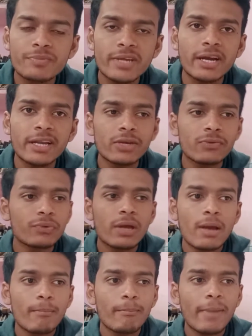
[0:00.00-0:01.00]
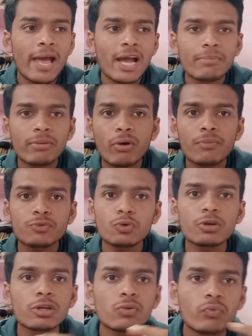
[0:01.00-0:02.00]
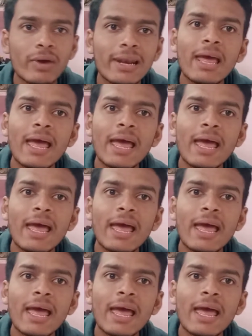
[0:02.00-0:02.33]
And if bank performs totally well,